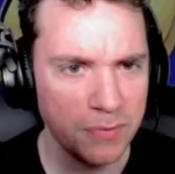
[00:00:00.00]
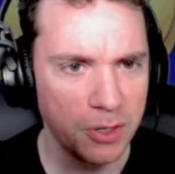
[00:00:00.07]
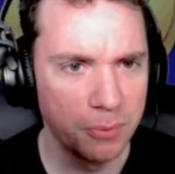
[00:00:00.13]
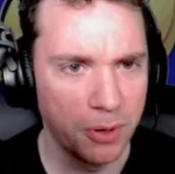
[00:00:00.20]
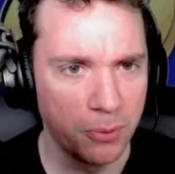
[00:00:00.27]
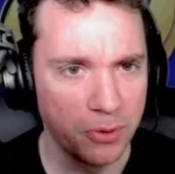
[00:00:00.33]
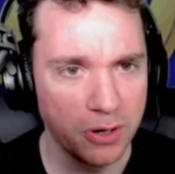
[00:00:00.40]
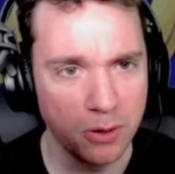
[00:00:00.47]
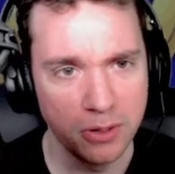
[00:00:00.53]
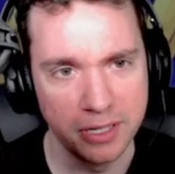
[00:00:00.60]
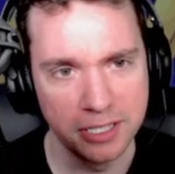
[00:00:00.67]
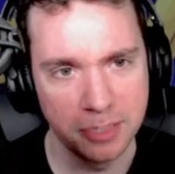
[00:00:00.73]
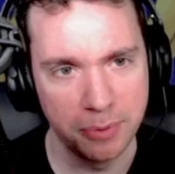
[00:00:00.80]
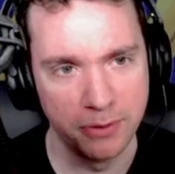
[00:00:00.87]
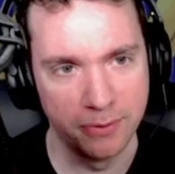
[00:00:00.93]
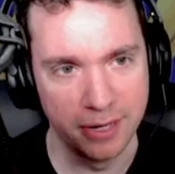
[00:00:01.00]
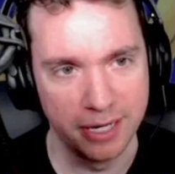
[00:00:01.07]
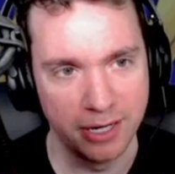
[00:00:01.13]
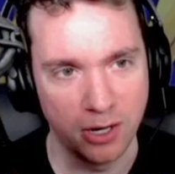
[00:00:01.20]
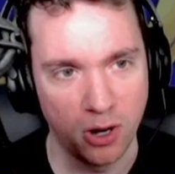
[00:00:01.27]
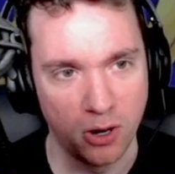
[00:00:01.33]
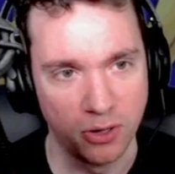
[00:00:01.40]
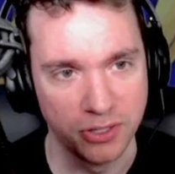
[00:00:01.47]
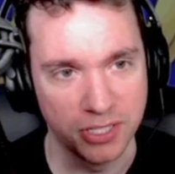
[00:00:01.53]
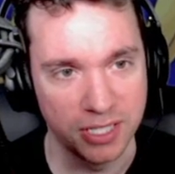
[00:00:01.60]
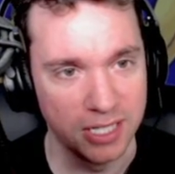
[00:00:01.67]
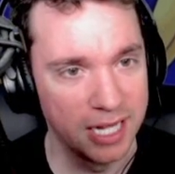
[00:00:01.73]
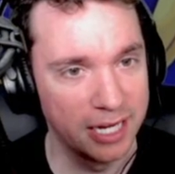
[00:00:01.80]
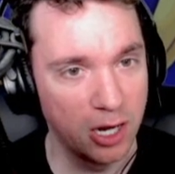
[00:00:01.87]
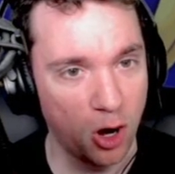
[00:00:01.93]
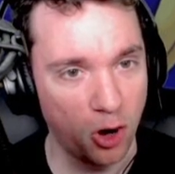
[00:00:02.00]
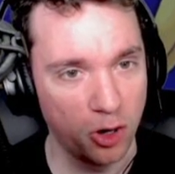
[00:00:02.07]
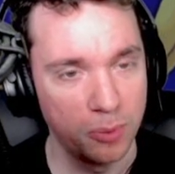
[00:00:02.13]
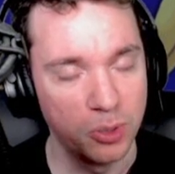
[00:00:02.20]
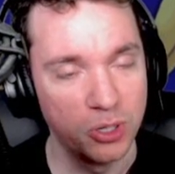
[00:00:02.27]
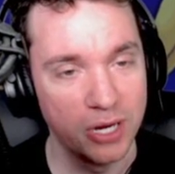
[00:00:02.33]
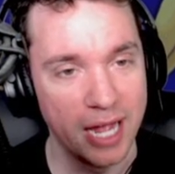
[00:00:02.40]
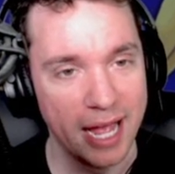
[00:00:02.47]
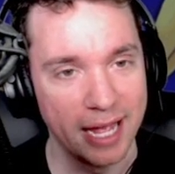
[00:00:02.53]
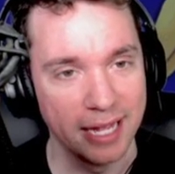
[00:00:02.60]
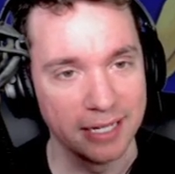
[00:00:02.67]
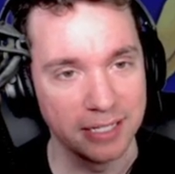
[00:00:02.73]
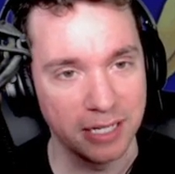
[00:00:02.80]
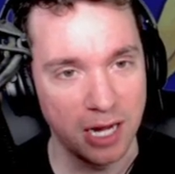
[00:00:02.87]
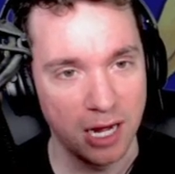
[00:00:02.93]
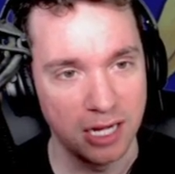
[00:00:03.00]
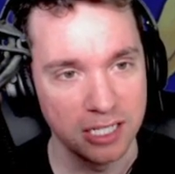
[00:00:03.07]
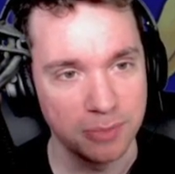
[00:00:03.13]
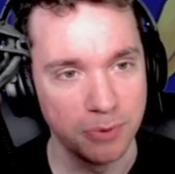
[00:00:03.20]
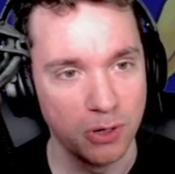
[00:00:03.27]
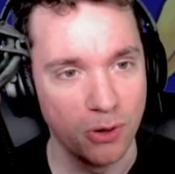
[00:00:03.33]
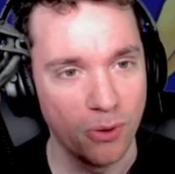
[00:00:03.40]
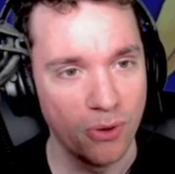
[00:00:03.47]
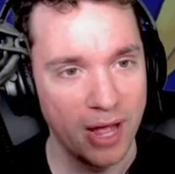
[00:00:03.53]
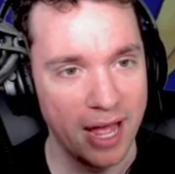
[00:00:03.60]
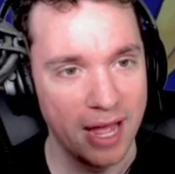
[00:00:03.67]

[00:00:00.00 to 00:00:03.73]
But we're going to be running cards like Armor and Cosmo